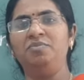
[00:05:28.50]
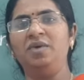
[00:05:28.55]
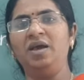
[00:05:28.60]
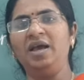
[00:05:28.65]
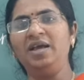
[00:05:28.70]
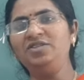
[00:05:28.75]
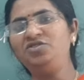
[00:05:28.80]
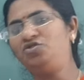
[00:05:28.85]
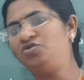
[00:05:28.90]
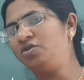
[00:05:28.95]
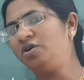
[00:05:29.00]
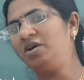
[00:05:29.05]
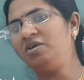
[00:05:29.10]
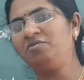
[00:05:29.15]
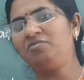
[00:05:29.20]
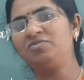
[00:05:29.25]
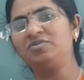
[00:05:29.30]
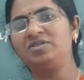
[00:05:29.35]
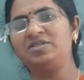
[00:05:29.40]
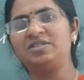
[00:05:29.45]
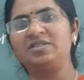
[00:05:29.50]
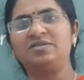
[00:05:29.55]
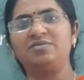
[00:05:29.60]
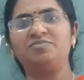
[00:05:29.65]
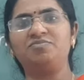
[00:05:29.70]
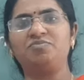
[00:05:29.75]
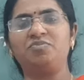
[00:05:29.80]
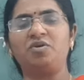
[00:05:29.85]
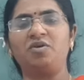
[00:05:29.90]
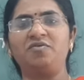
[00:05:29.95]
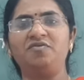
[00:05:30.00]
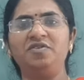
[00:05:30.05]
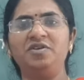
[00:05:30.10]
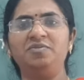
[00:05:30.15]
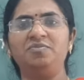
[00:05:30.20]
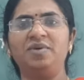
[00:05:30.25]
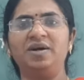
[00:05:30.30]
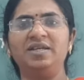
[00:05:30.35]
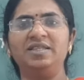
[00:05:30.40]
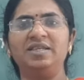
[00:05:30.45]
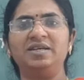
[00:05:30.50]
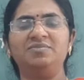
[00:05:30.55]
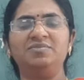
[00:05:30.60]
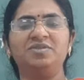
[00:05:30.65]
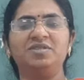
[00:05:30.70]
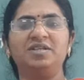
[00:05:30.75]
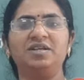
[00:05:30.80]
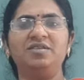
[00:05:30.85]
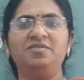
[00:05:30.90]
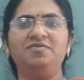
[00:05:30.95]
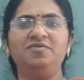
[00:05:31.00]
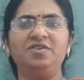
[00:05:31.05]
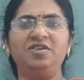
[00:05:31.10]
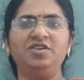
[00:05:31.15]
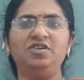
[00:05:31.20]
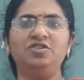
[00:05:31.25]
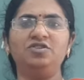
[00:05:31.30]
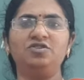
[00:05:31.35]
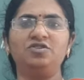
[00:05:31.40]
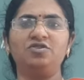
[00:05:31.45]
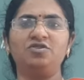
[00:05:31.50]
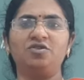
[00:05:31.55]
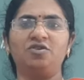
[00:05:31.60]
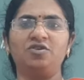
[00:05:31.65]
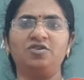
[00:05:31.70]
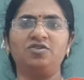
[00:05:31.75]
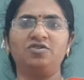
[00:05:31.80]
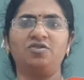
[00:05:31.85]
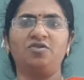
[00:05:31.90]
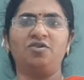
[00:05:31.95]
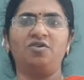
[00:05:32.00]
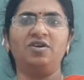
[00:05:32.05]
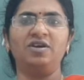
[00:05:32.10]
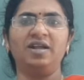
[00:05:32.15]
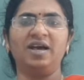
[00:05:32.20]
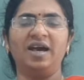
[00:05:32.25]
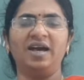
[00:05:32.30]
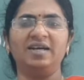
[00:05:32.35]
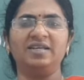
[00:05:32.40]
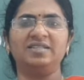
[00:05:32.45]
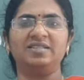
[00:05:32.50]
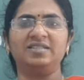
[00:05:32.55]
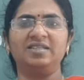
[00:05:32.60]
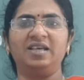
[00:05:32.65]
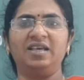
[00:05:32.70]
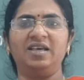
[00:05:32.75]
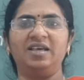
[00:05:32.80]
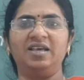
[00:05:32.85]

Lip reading: Enjoying profit by themselves is not called as a